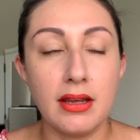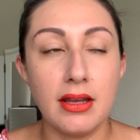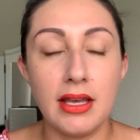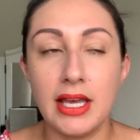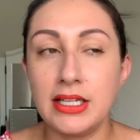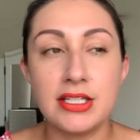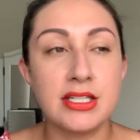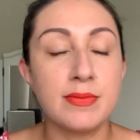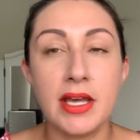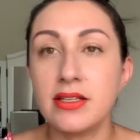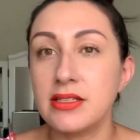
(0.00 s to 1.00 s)
It
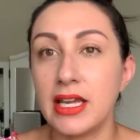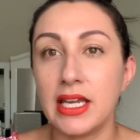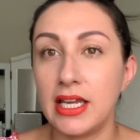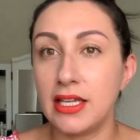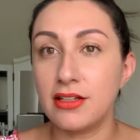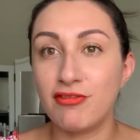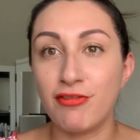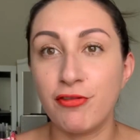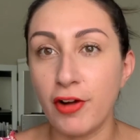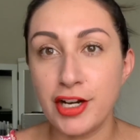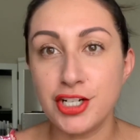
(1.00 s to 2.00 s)
smells like
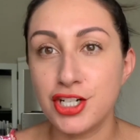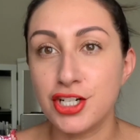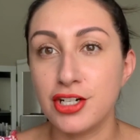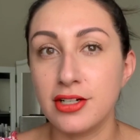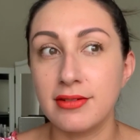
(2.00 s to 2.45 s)
fresh